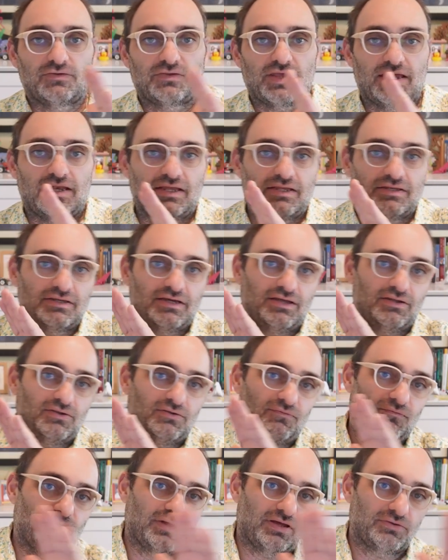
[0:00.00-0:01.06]
And
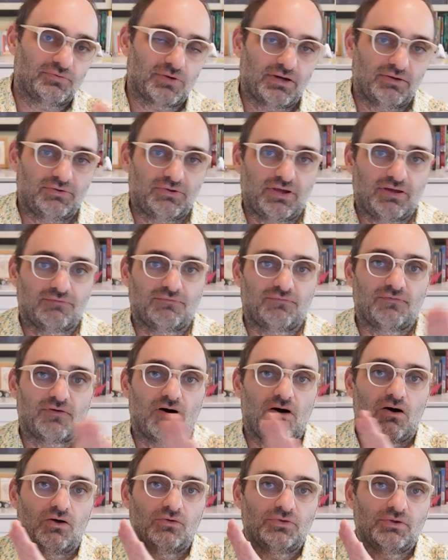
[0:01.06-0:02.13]
that's why I say it
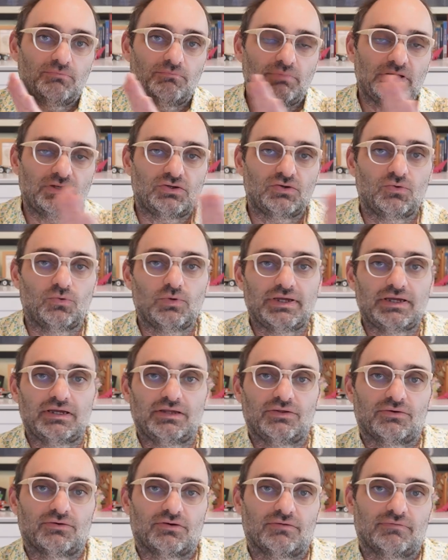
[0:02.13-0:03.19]
falls in between
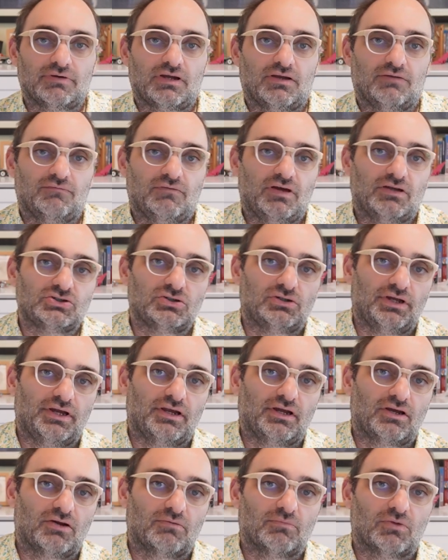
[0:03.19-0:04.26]
sort of a conventional and
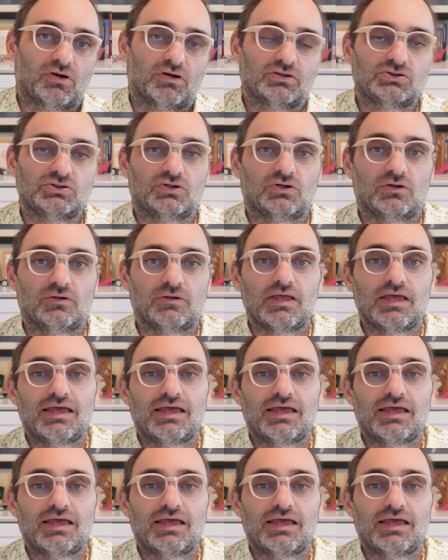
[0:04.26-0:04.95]
a commercial.